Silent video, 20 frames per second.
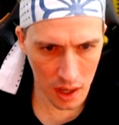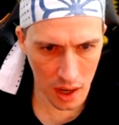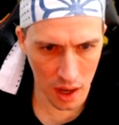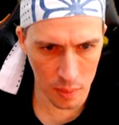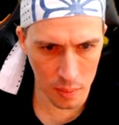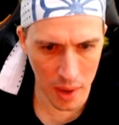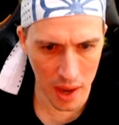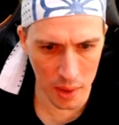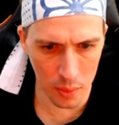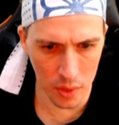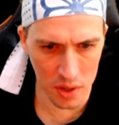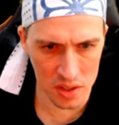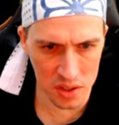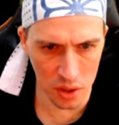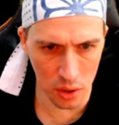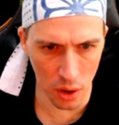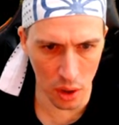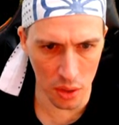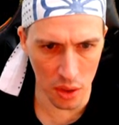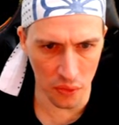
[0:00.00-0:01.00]
Man, we're
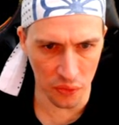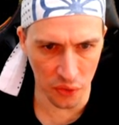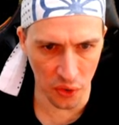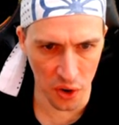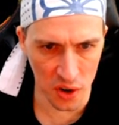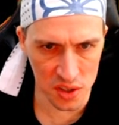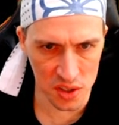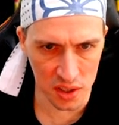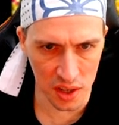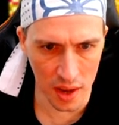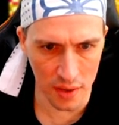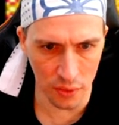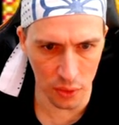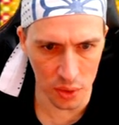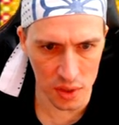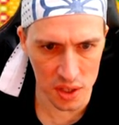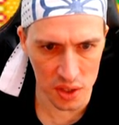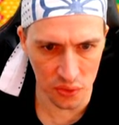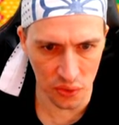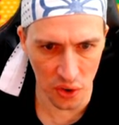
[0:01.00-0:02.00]
still on the first level.
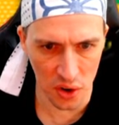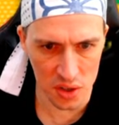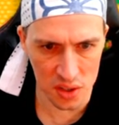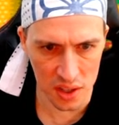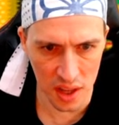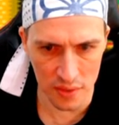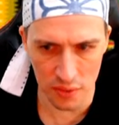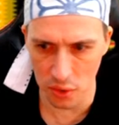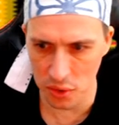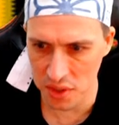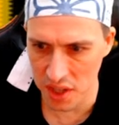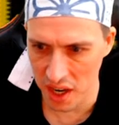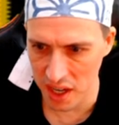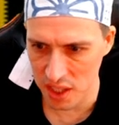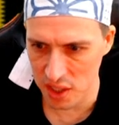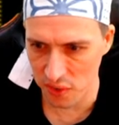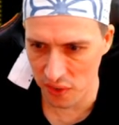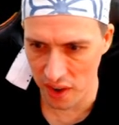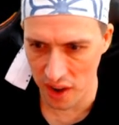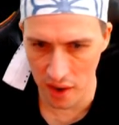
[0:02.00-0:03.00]
This first level
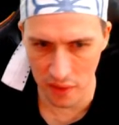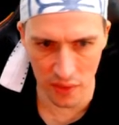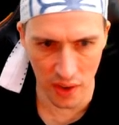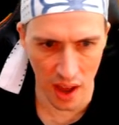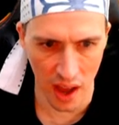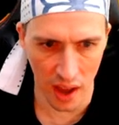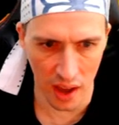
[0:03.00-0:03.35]
takes forever.